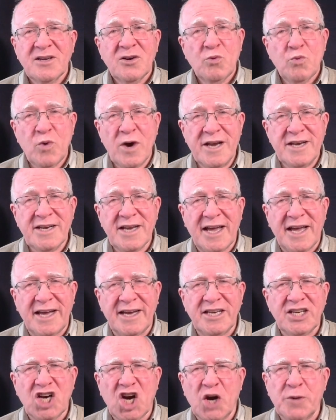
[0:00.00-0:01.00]
One
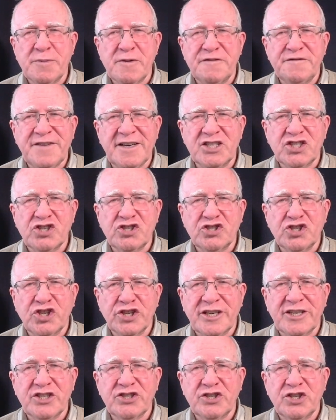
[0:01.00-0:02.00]
night, our professor
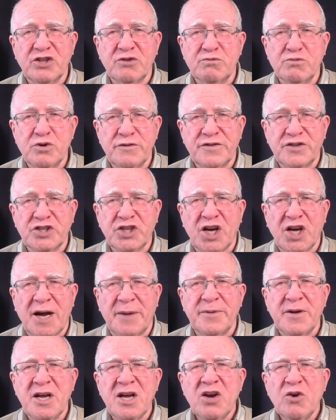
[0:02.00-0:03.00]
took us to the
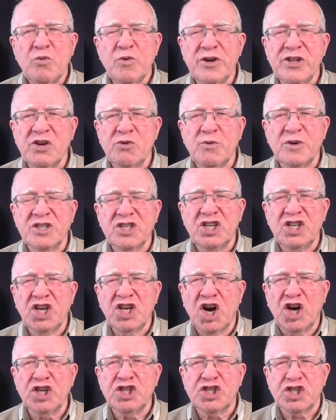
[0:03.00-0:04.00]
rooftop where there was a
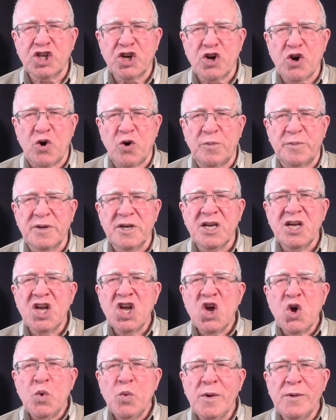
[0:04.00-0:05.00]
large scope.
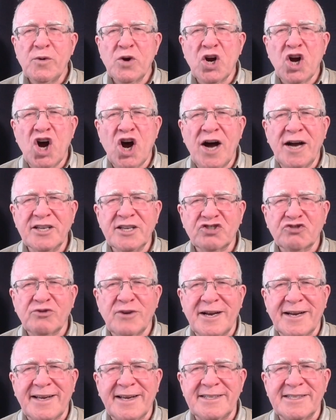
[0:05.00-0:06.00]
We were
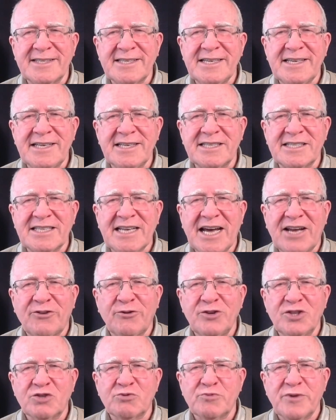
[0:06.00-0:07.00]
awestruck at seeing
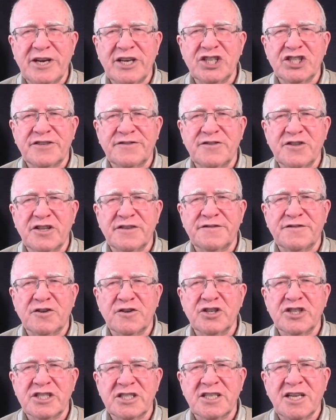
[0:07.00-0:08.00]
Saturn's rings for the
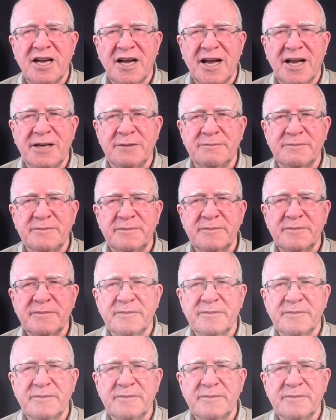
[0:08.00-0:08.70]
first time.